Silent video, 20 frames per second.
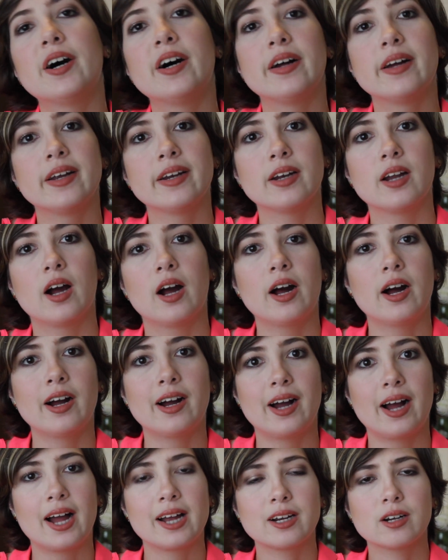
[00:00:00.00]
but
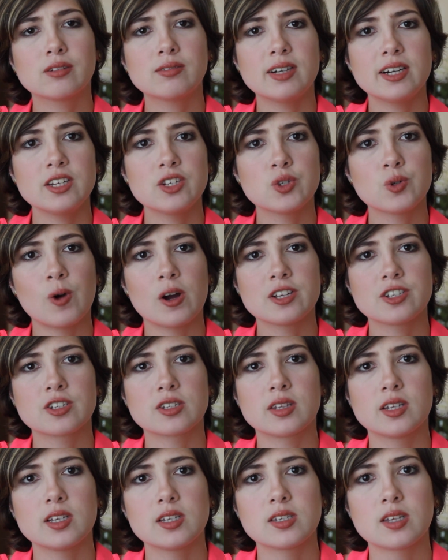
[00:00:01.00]
I already
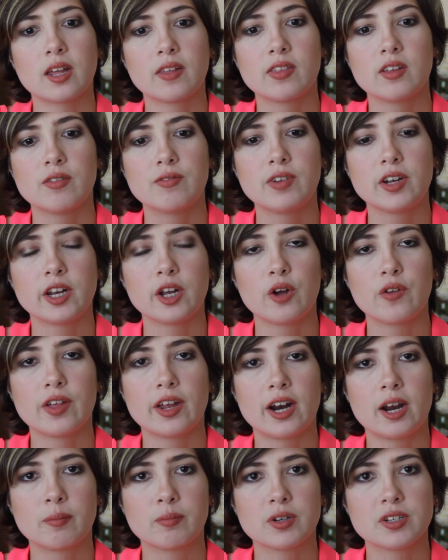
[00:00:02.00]
swatched this in the video
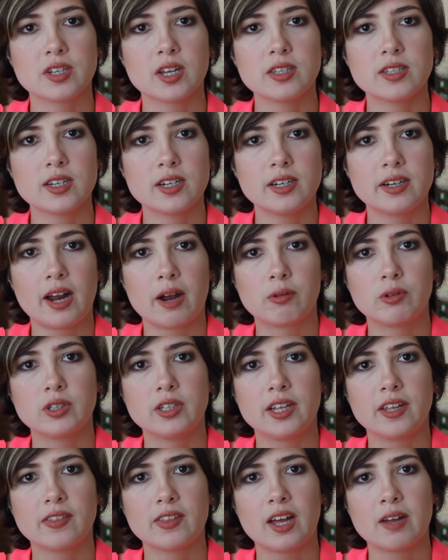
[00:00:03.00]
that I presented it. I will
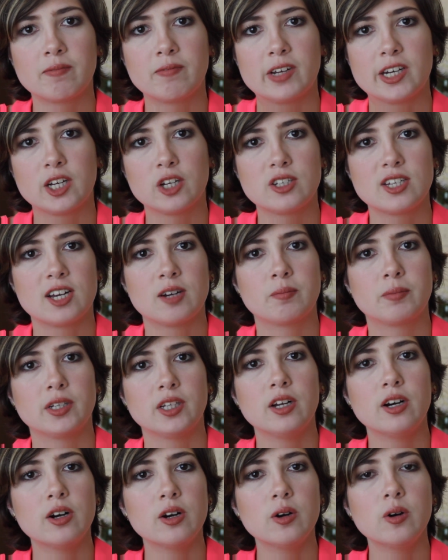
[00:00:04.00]
link that video down
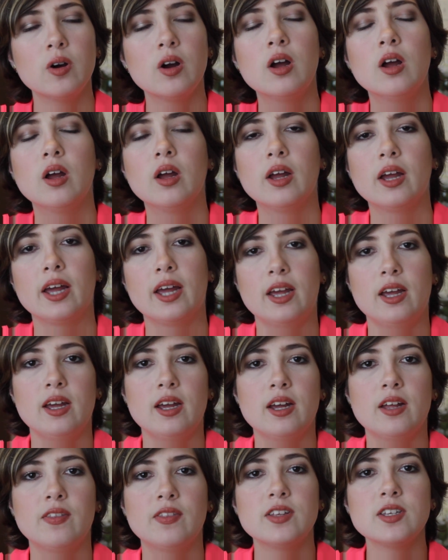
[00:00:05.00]
below.
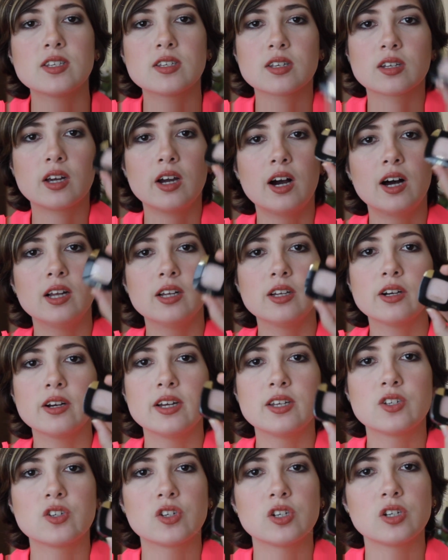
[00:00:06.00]
And this color
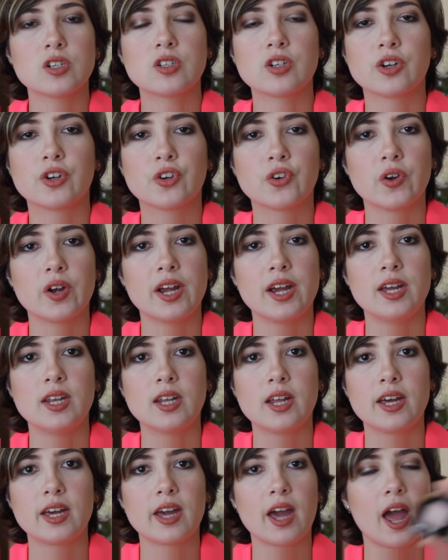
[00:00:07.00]
is just a great,
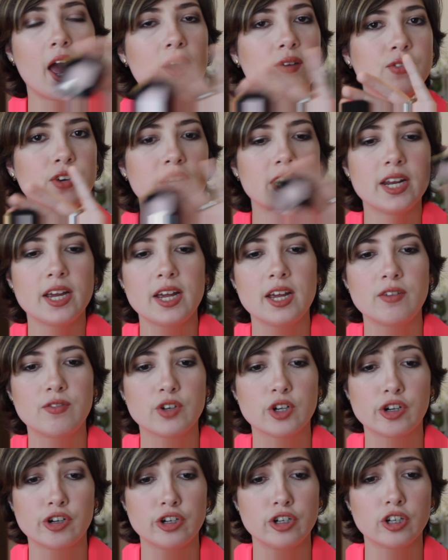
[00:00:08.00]
like, everyday, if
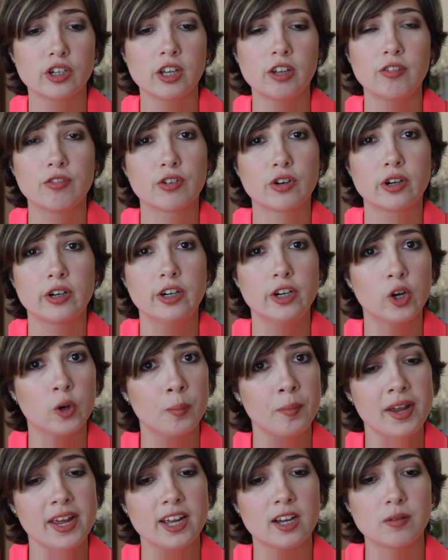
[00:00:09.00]
you're looking for a no
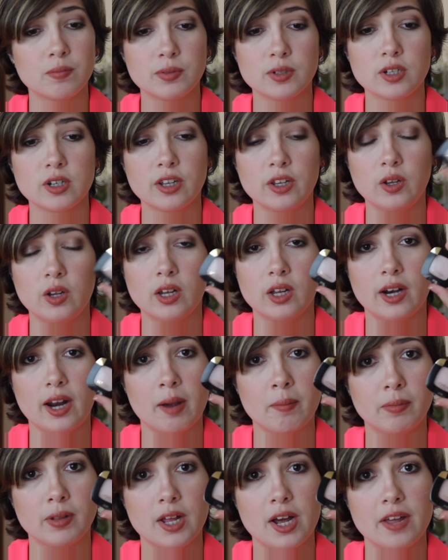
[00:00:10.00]
makeup look, you can
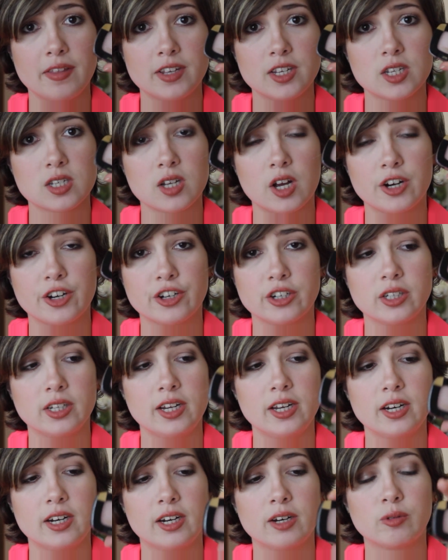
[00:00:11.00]
apply this on your
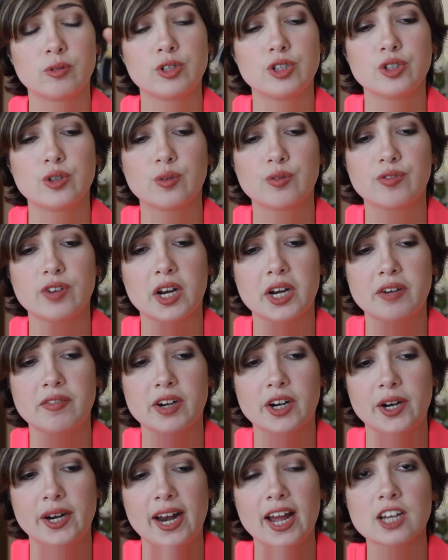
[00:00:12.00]
lid and it will look very,
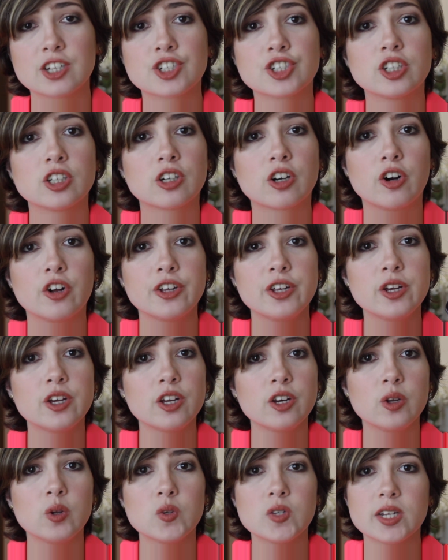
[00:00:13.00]
very natural. Or you
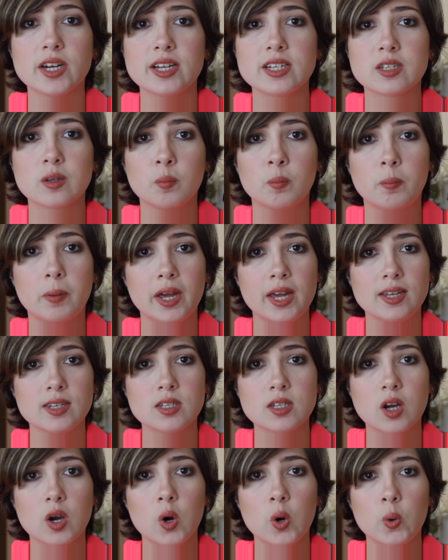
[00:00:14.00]
can use it as a
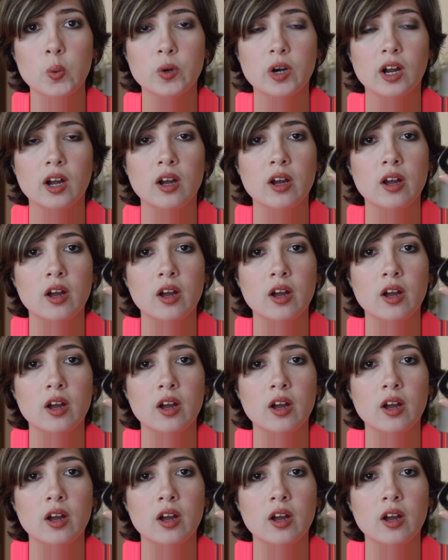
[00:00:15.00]
base coat